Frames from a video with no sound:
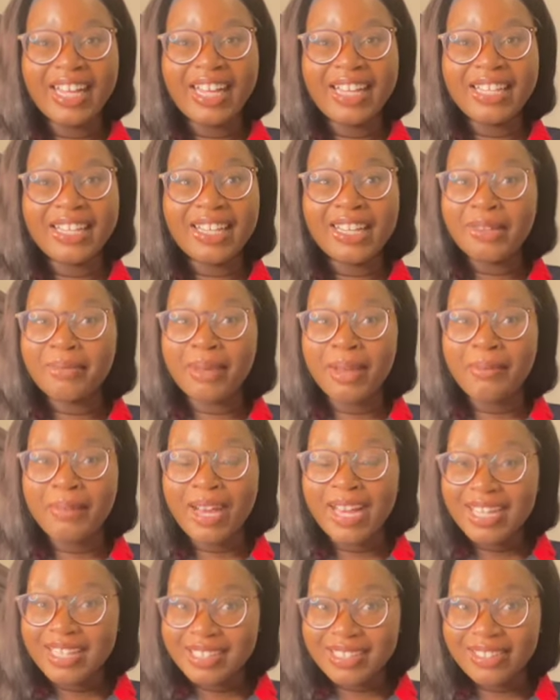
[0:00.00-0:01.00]
getting my
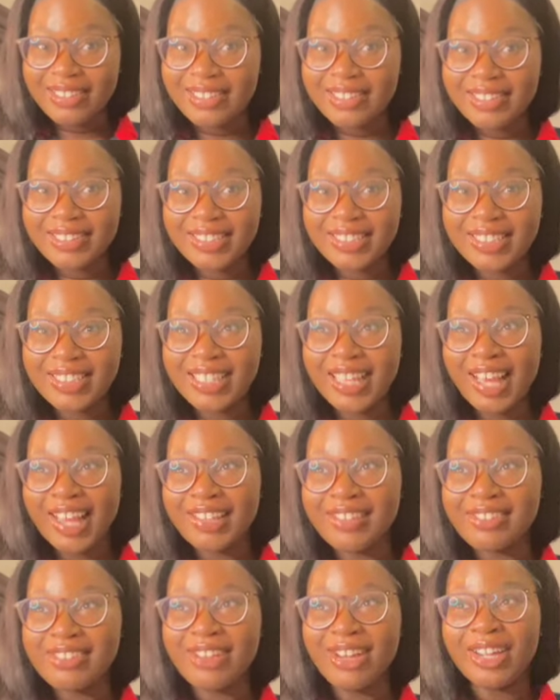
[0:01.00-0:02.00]
master's,
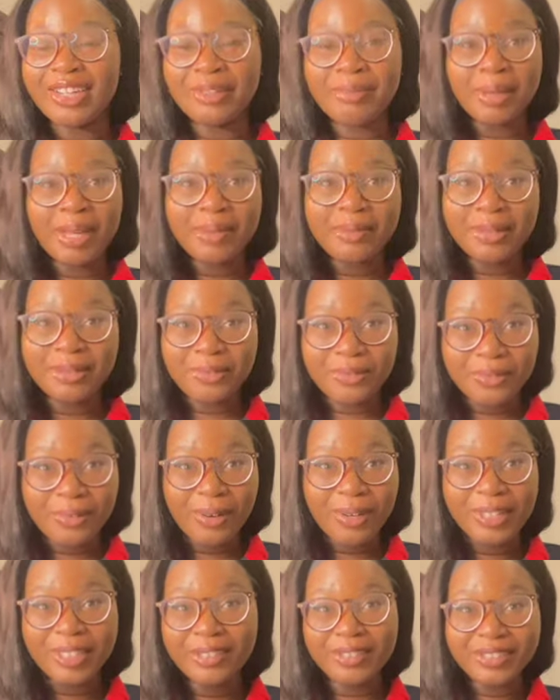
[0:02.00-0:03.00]
and so I can be able to
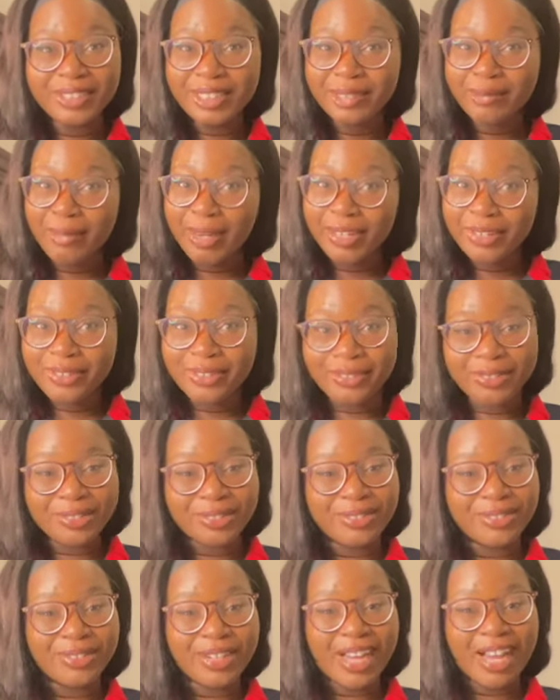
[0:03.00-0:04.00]
afford going to medical
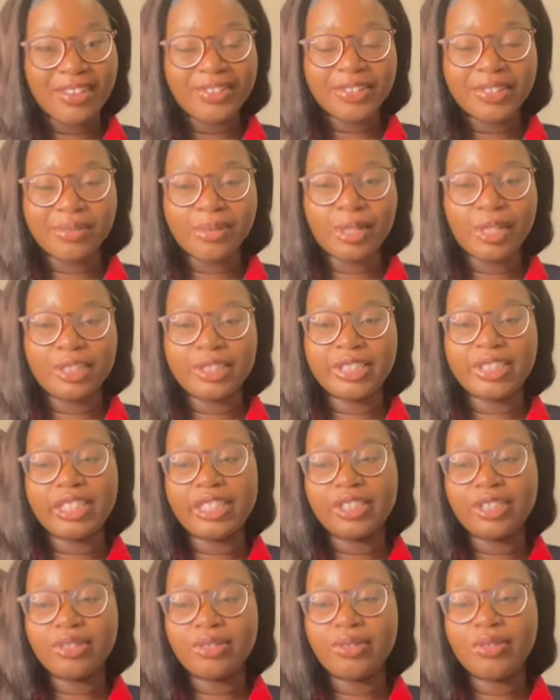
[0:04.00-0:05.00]
school afterwards. And I
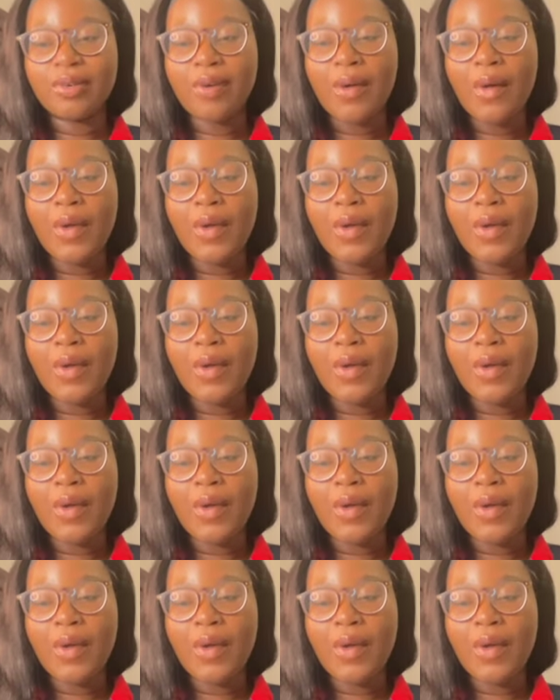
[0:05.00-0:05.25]
don't